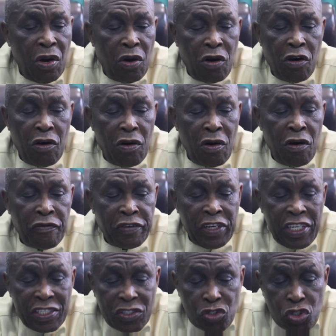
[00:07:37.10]
or of
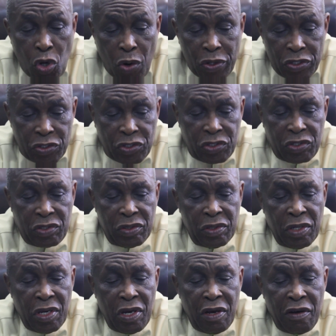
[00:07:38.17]
his choice
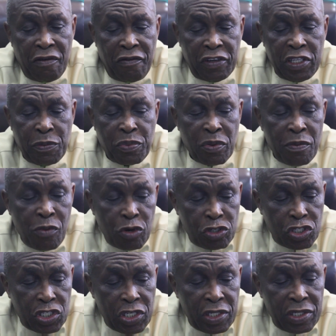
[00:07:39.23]
for the
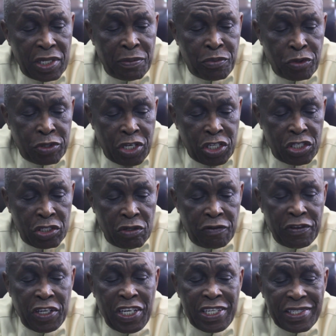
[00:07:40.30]
promotion and protection of
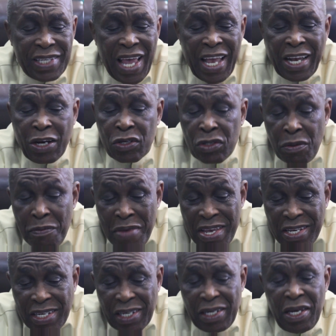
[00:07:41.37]
his
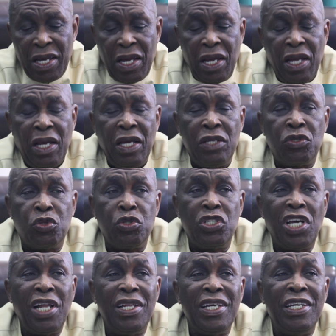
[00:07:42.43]
economic and
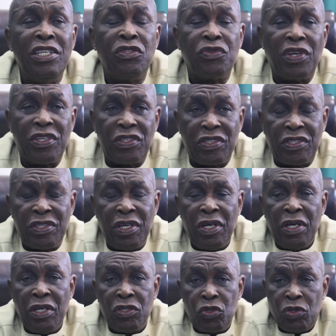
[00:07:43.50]
social interests.
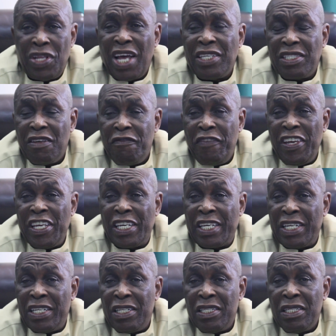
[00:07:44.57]
So that is the
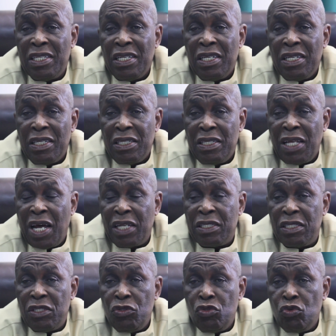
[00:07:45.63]
vehicle that
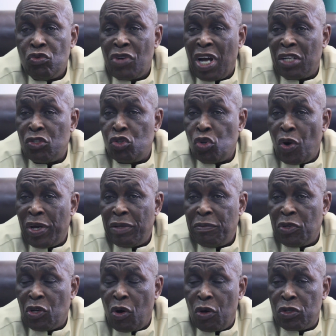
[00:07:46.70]
you can join,
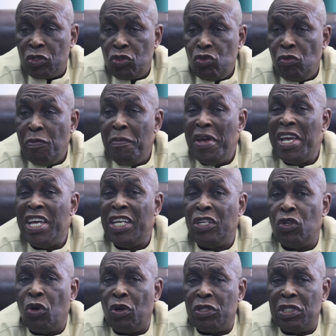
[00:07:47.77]
because you may
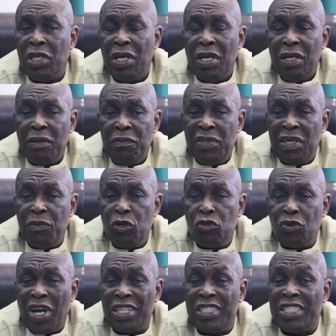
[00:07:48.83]
not be able to
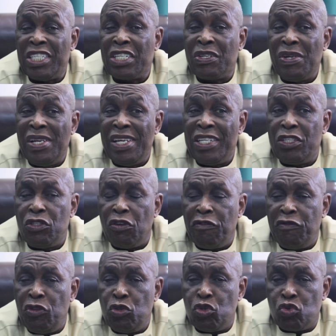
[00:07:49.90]
articulate your
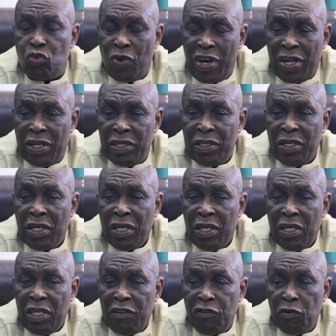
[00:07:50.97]
views well.
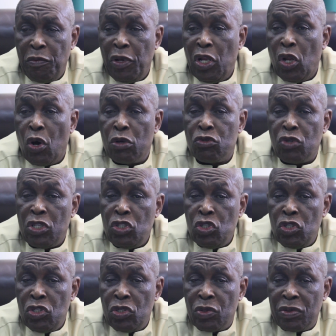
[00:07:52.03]
If you belong to a
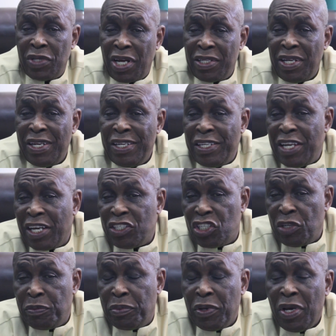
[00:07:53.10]
union that the
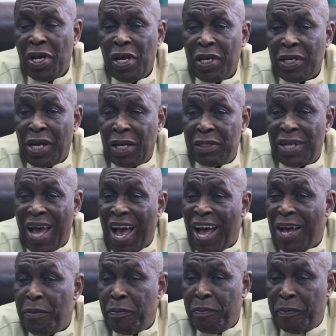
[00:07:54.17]
leadership can
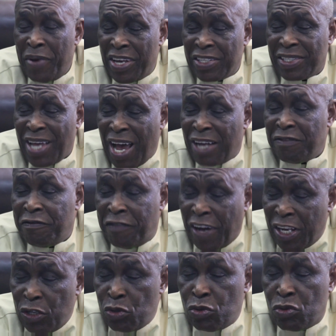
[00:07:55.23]
best add
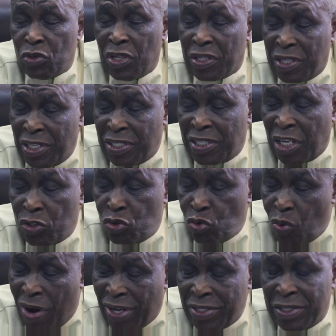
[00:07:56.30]
value to the things that you
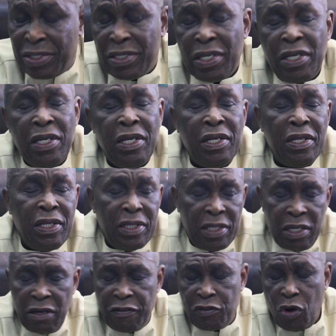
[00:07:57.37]
want,
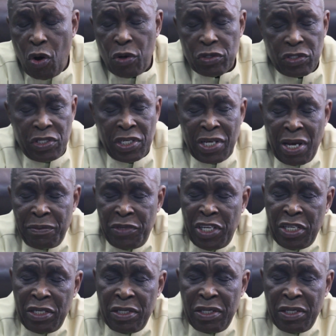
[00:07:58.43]
then of course they can be